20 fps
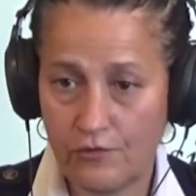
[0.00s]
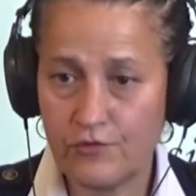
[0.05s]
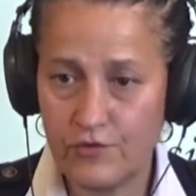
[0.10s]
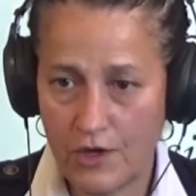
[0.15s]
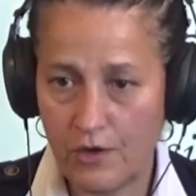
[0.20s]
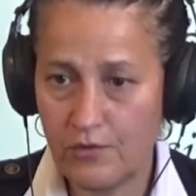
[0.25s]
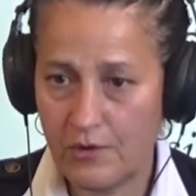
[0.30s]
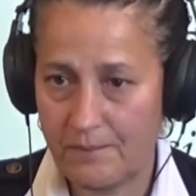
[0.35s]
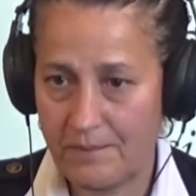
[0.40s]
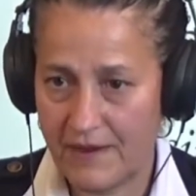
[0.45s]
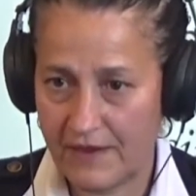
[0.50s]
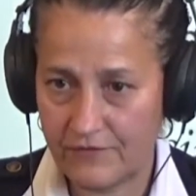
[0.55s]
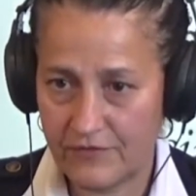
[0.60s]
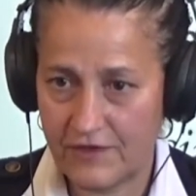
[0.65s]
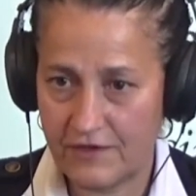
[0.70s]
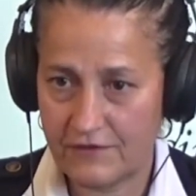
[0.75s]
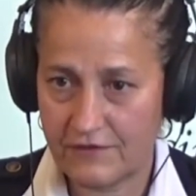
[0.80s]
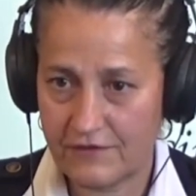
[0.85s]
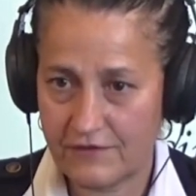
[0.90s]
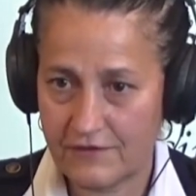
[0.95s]
know about
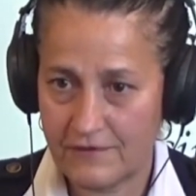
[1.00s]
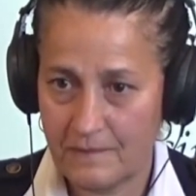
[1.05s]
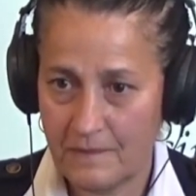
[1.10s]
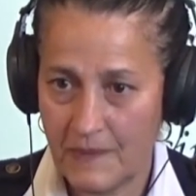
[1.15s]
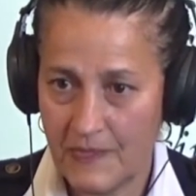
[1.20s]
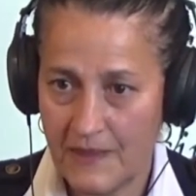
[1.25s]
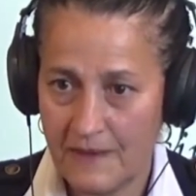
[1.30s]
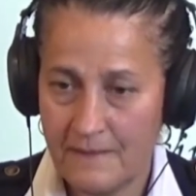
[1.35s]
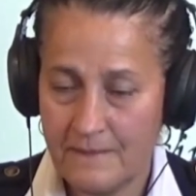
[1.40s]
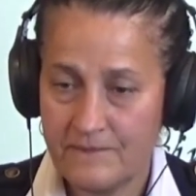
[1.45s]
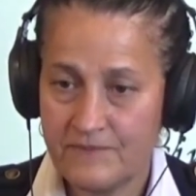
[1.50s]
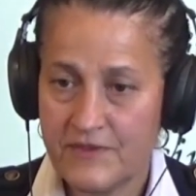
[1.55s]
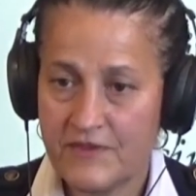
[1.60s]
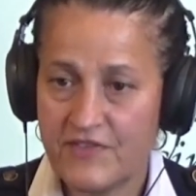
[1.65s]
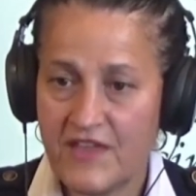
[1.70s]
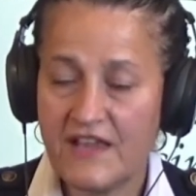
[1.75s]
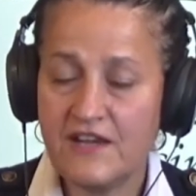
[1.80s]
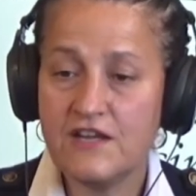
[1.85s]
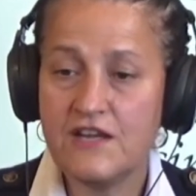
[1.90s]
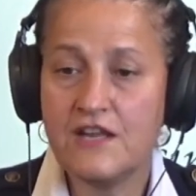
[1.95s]
this.
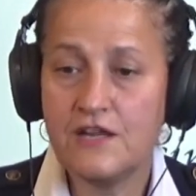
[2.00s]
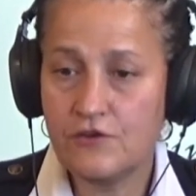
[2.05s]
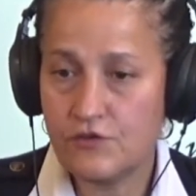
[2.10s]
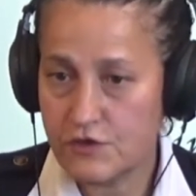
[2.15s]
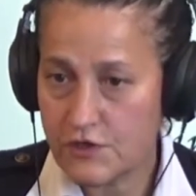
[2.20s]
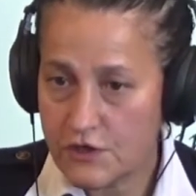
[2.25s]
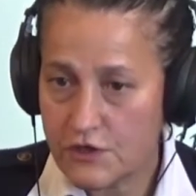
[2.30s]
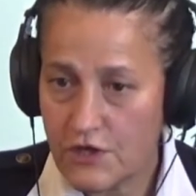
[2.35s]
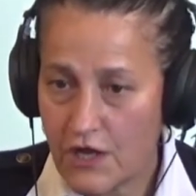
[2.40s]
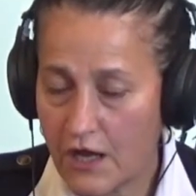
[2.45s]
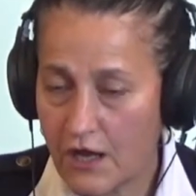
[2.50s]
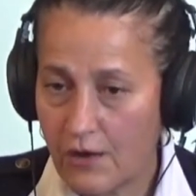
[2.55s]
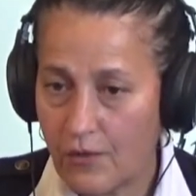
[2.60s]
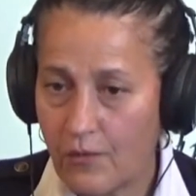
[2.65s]
They need to know."